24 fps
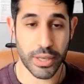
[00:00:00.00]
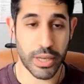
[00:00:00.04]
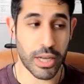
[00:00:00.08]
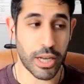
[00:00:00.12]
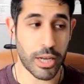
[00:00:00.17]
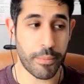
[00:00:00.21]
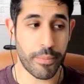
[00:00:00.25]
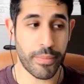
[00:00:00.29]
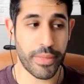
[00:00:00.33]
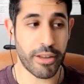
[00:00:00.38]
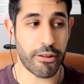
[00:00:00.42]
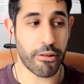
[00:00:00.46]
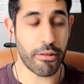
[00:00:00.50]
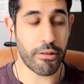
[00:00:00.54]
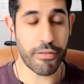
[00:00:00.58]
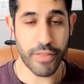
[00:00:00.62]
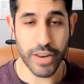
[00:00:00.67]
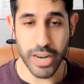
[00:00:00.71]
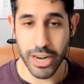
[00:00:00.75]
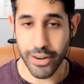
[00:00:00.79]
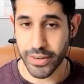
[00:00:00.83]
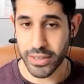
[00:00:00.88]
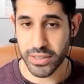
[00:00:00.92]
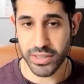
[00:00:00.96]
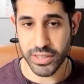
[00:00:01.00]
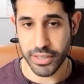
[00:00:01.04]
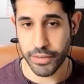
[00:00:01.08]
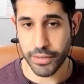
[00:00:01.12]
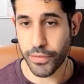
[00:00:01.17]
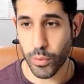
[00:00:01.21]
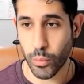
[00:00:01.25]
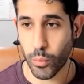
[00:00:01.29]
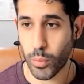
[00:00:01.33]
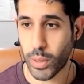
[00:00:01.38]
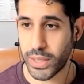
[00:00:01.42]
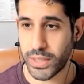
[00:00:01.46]
There are various
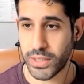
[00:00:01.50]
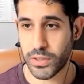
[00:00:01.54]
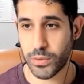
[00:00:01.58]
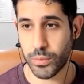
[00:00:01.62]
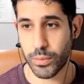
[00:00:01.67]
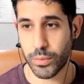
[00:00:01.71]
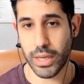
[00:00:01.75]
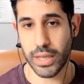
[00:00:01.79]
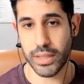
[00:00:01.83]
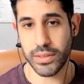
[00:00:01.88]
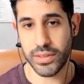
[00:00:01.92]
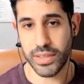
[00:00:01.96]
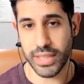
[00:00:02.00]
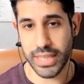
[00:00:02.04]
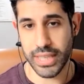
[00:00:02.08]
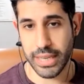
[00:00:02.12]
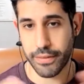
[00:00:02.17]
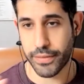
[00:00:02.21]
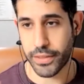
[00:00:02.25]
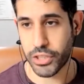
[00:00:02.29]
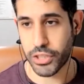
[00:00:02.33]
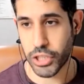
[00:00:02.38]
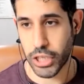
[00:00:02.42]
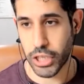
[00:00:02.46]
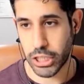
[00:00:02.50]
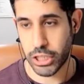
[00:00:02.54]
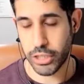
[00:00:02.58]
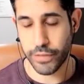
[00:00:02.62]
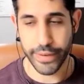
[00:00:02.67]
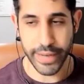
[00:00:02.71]
different ones underneath the Church of